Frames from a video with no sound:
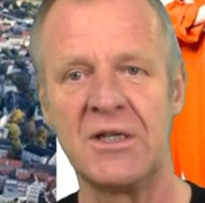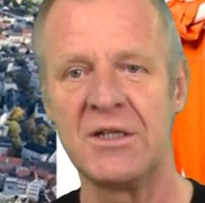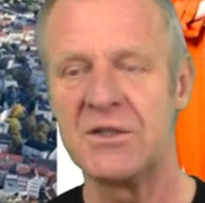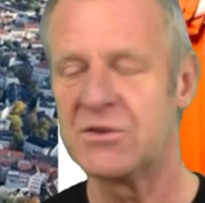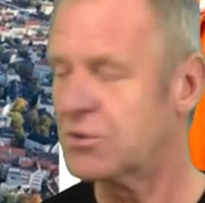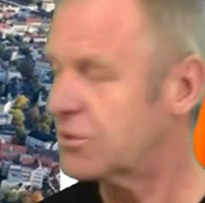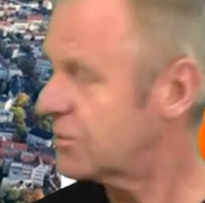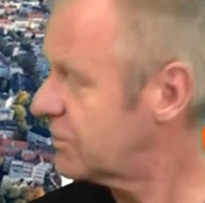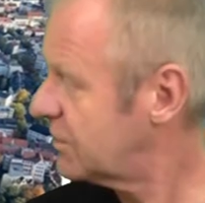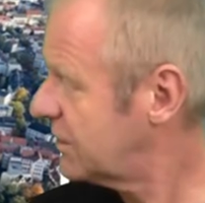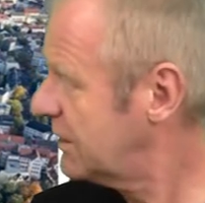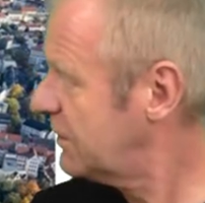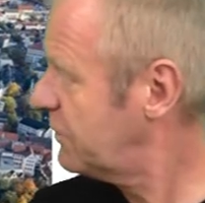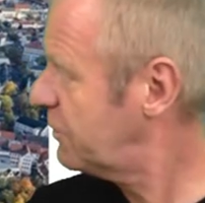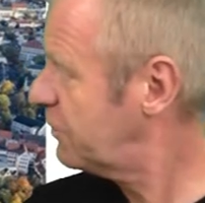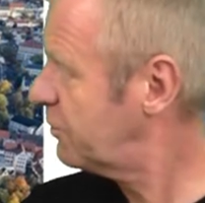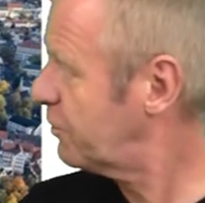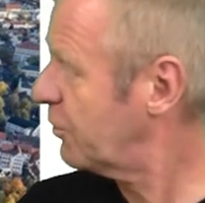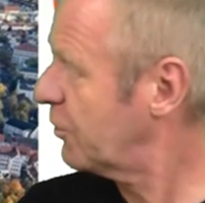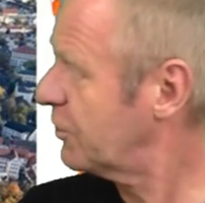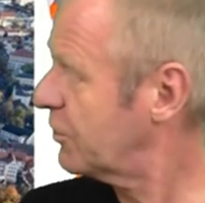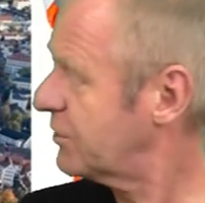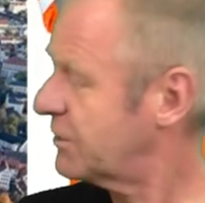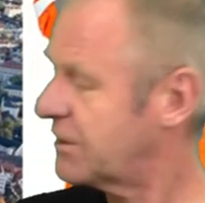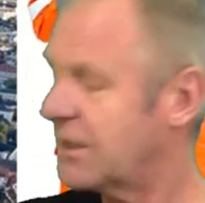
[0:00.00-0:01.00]
in our
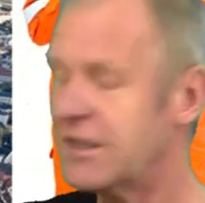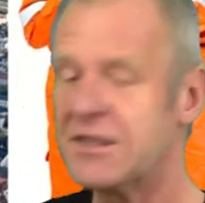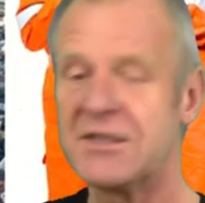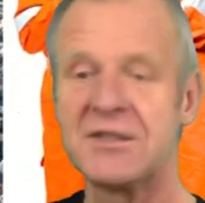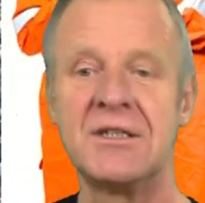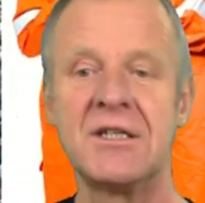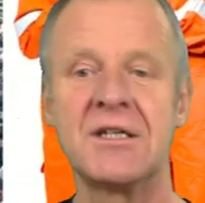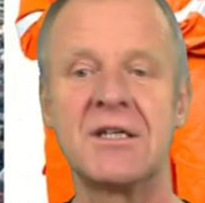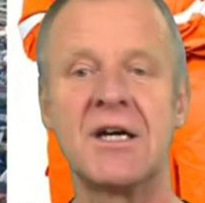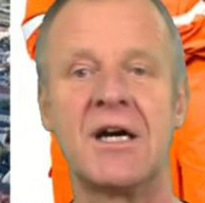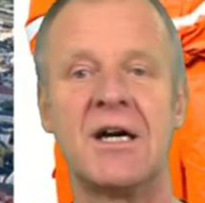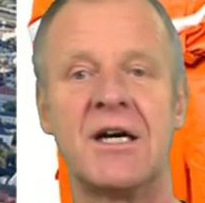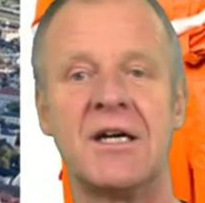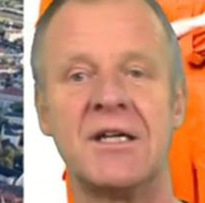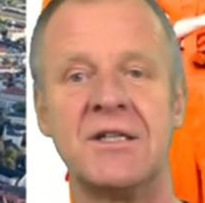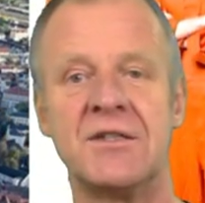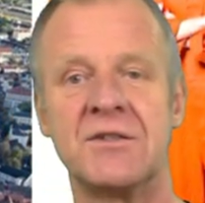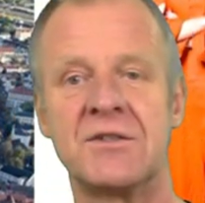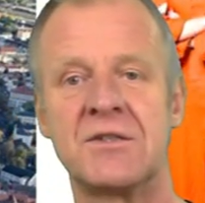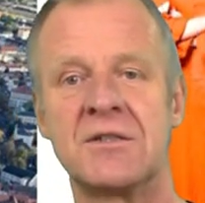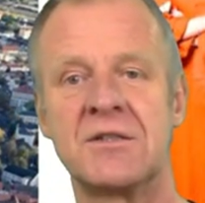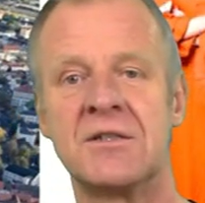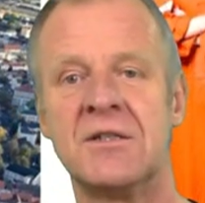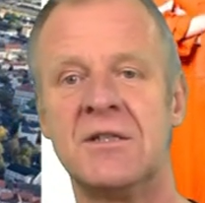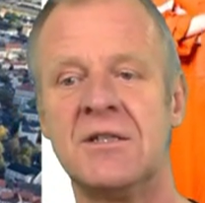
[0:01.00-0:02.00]
lecture, Drilling Engineering
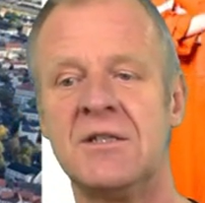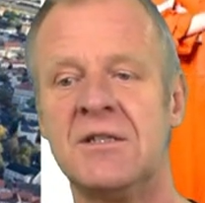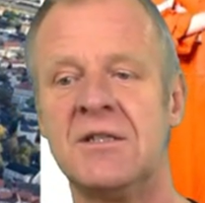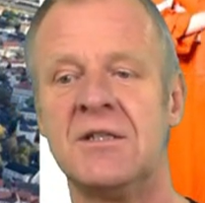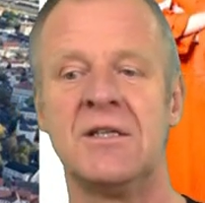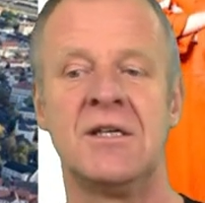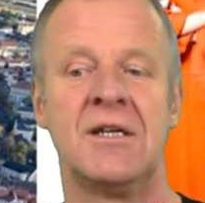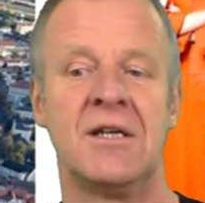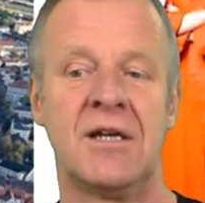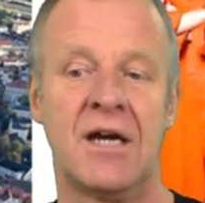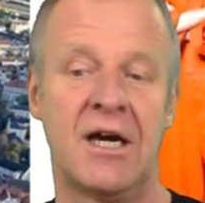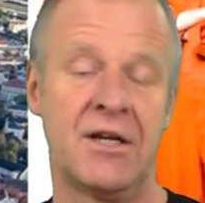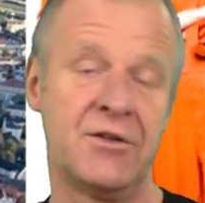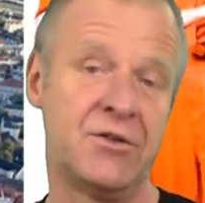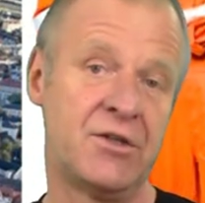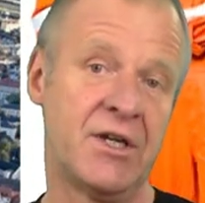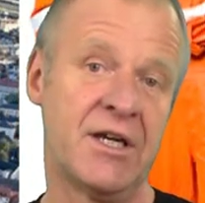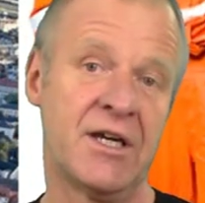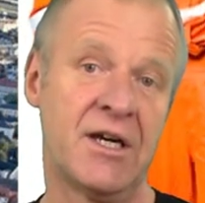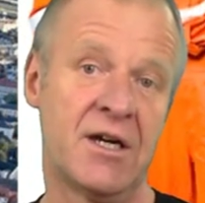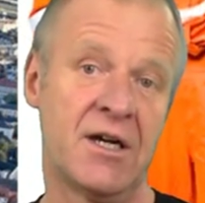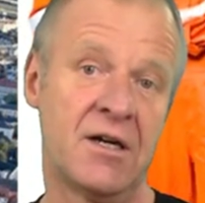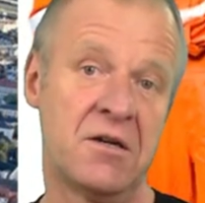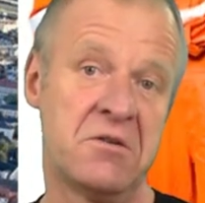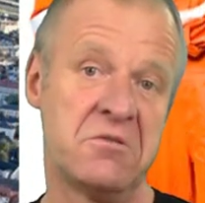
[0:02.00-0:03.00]
1.
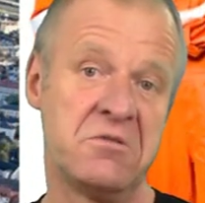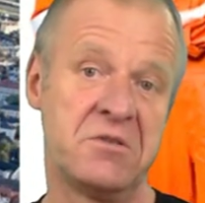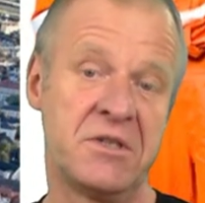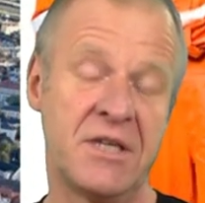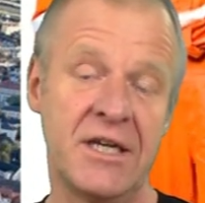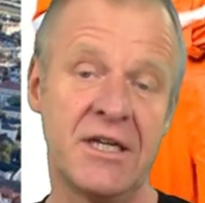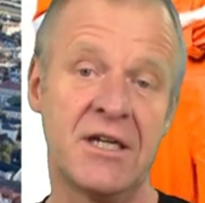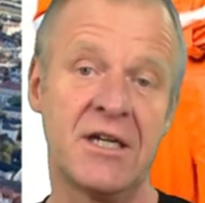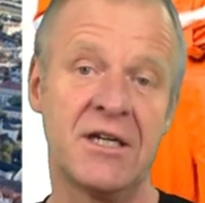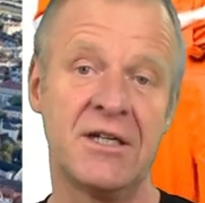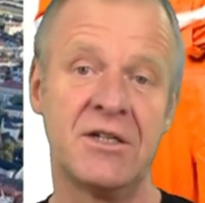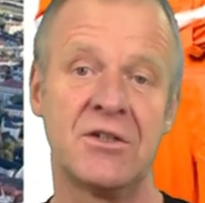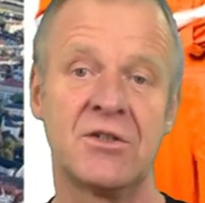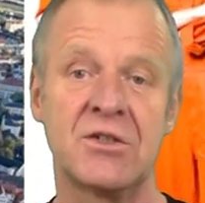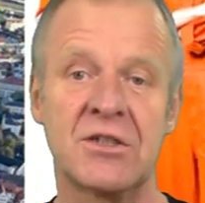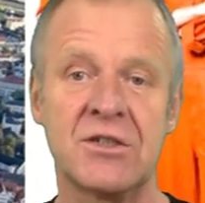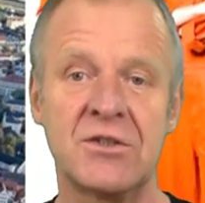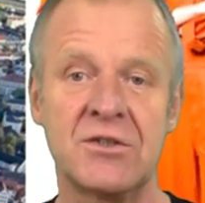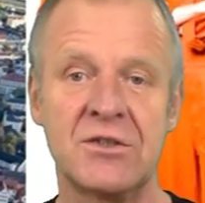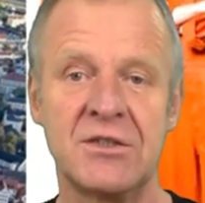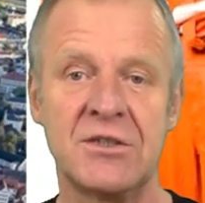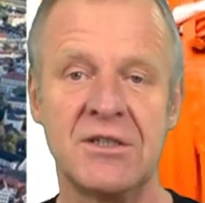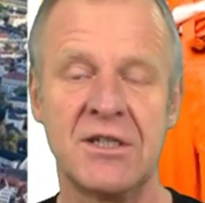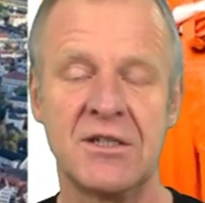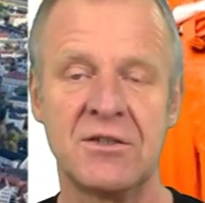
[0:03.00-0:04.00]
Anybody who's interested is
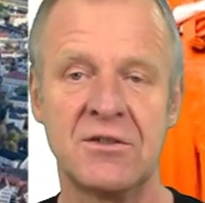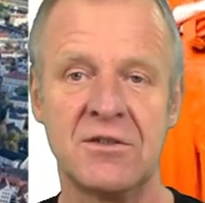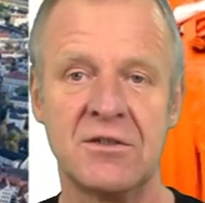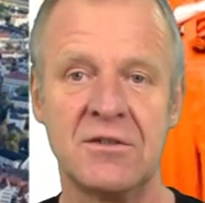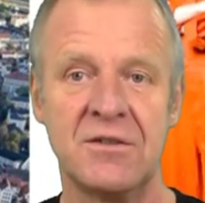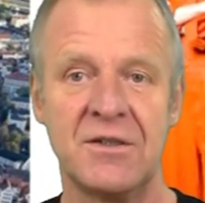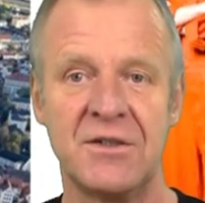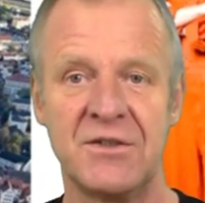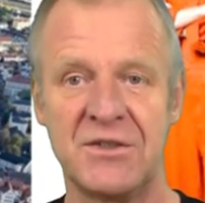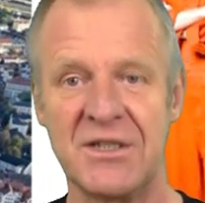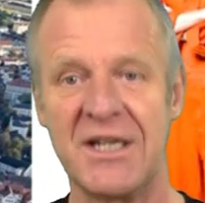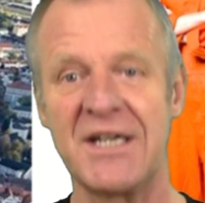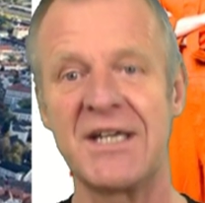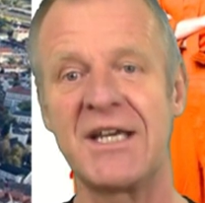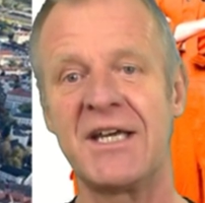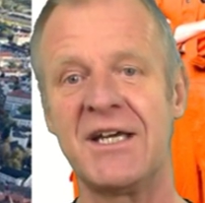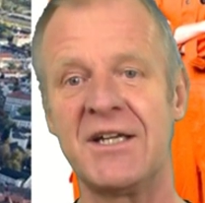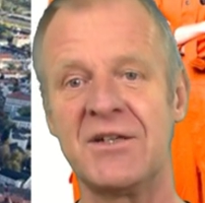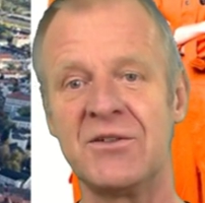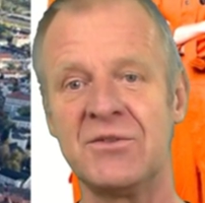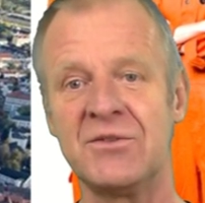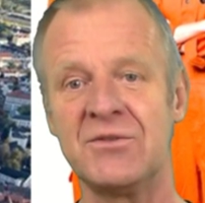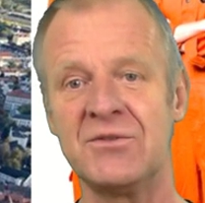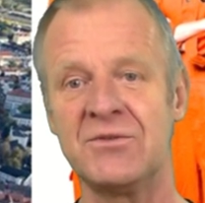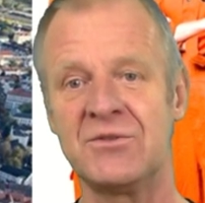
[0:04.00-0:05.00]
very welcome to
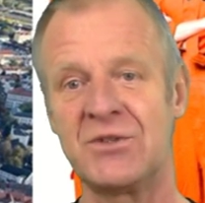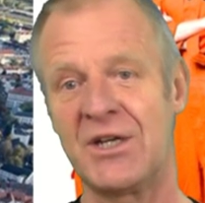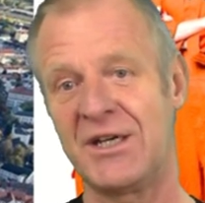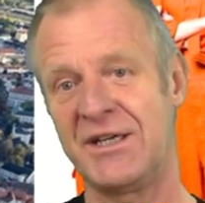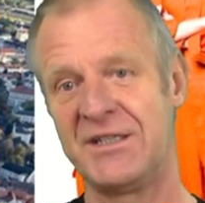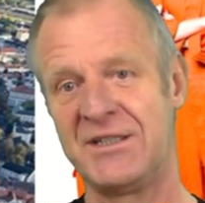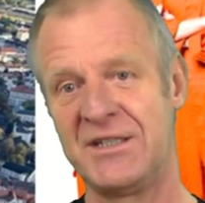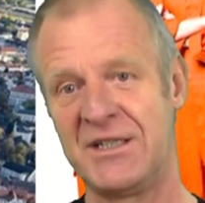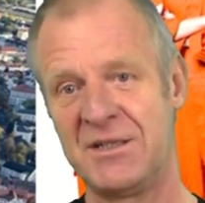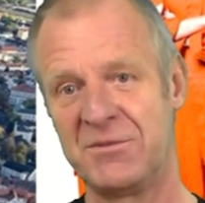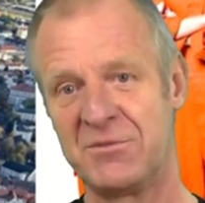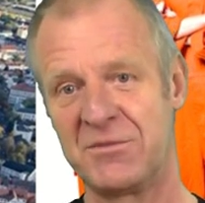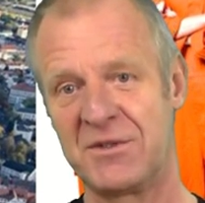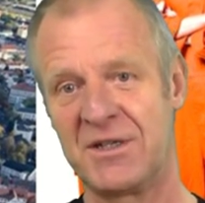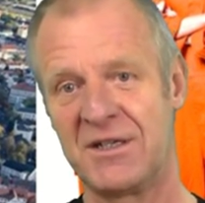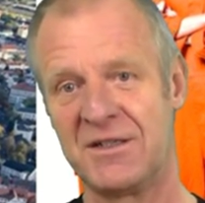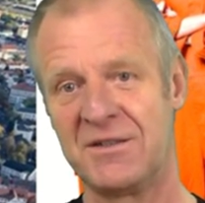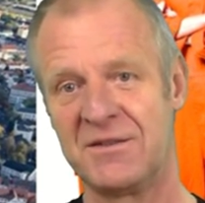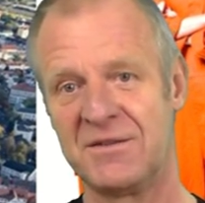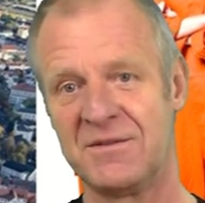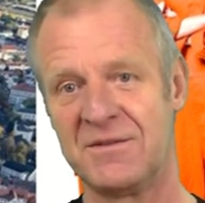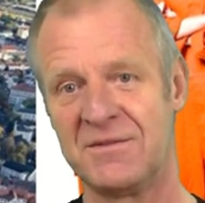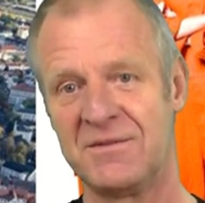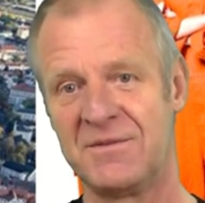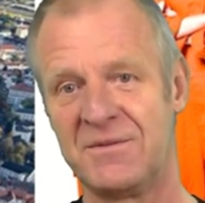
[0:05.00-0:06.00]
join us and partake in
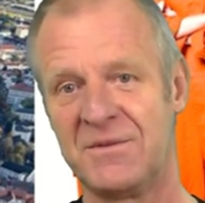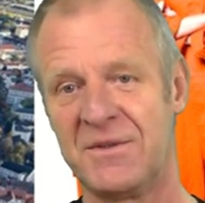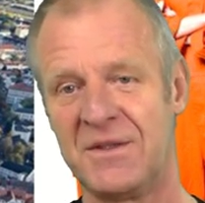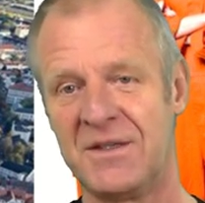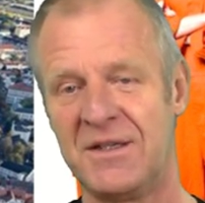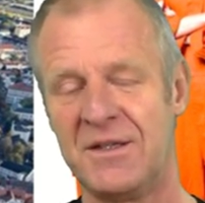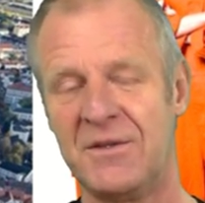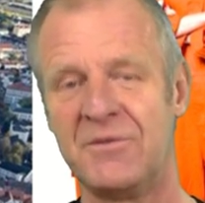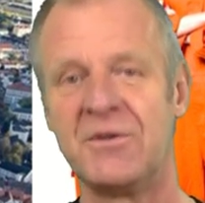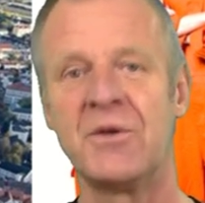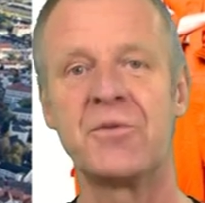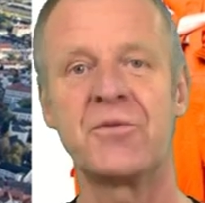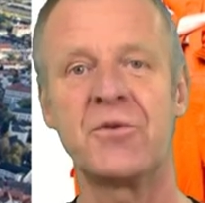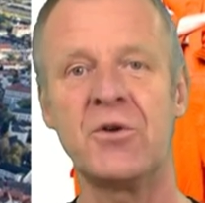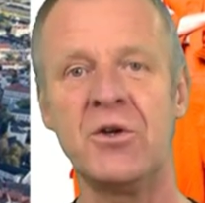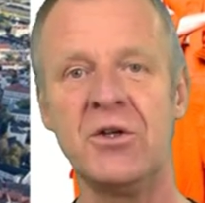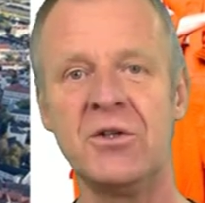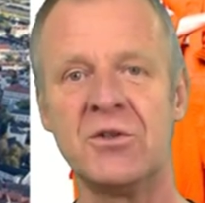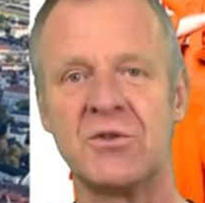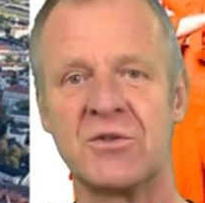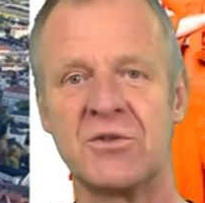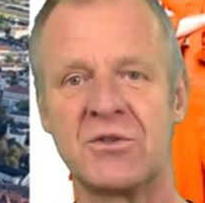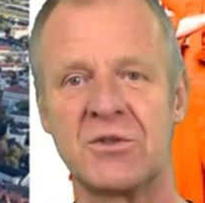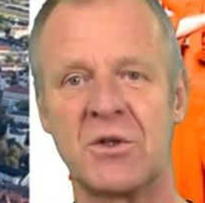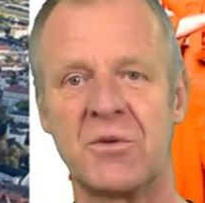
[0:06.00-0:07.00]
it.
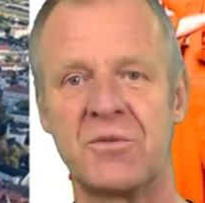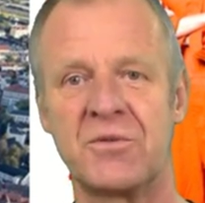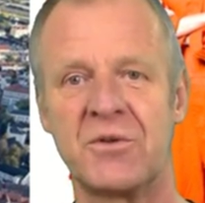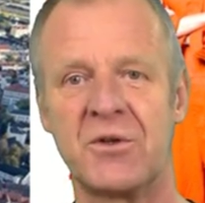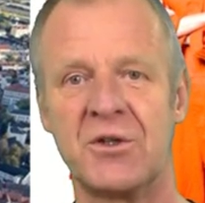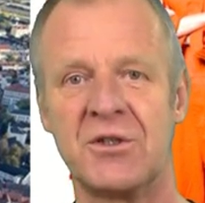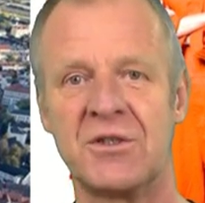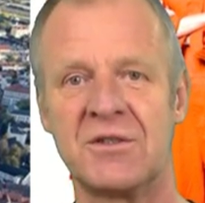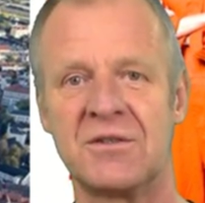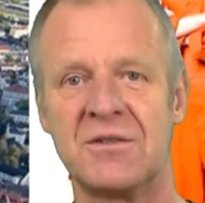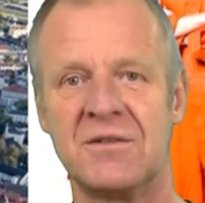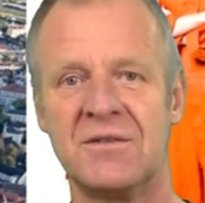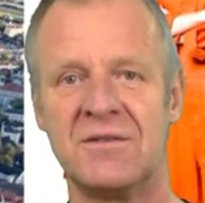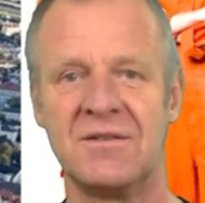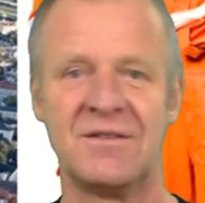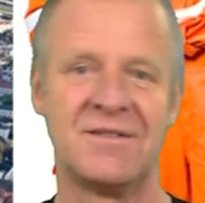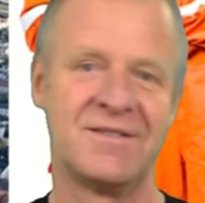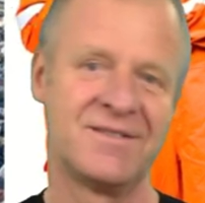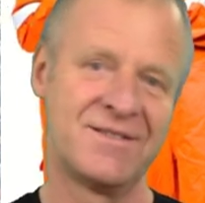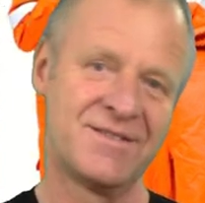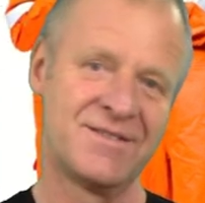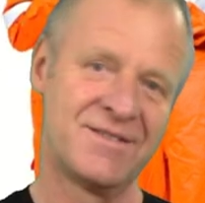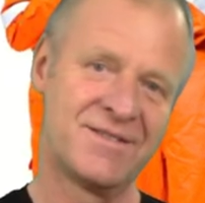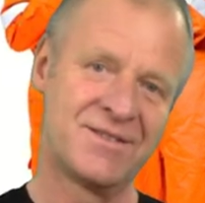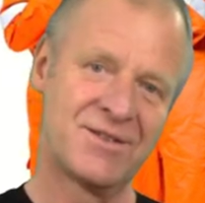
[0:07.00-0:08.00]
We look forward to seeing
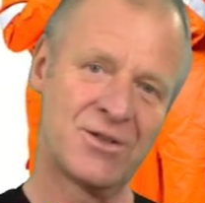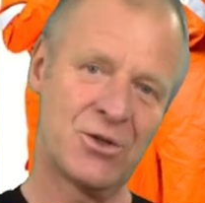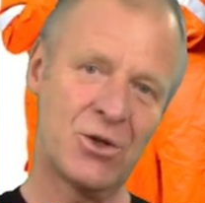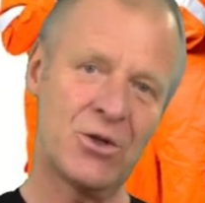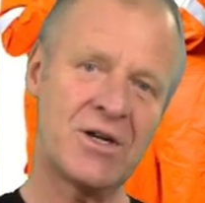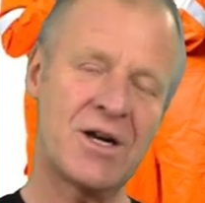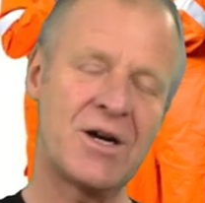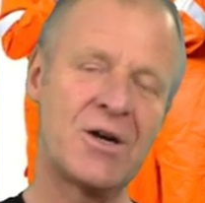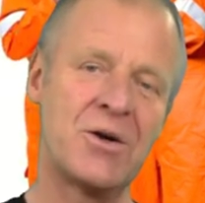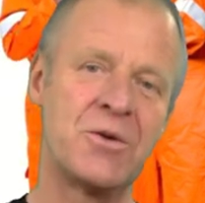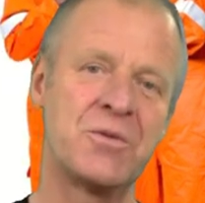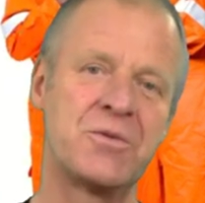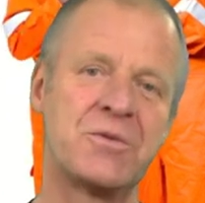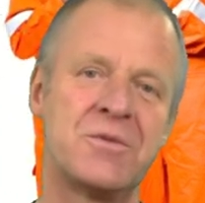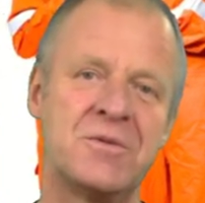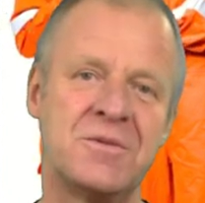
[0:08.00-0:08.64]
you. Glück auf.